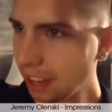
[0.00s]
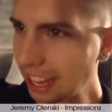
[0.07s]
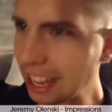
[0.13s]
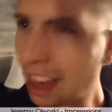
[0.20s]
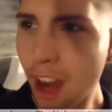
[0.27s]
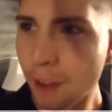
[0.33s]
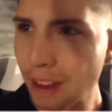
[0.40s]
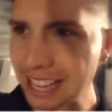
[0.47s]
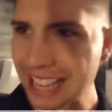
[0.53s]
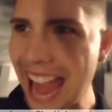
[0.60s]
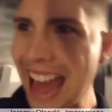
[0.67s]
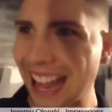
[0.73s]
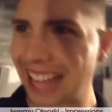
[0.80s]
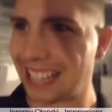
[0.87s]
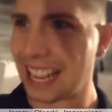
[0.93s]
You're a
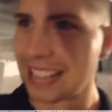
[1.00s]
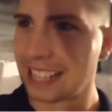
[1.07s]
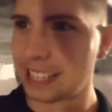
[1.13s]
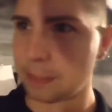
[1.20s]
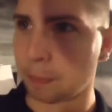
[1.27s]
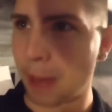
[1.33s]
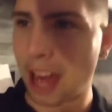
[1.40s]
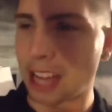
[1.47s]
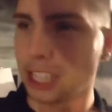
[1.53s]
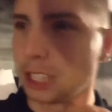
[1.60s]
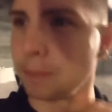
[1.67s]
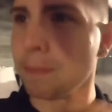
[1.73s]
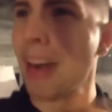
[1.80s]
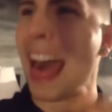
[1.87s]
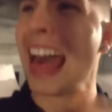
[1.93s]
talented
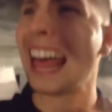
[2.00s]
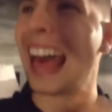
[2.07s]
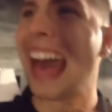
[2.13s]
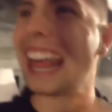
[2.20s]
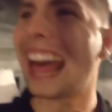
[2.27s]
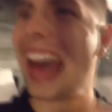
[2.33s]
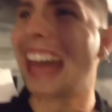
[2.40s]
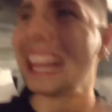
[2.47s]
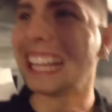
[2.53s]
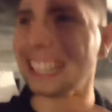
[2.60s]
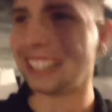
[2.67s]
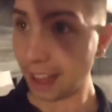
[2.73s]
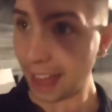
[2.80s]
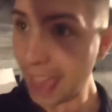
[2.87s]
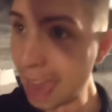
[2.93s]
sponge.
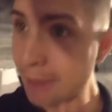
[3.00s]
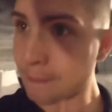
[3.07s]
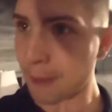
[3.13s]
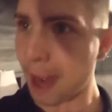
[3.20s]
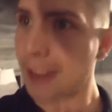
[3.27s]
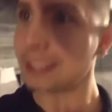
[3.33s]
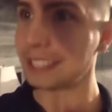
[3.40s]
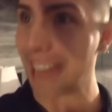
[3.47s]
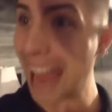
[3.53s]
Elmo's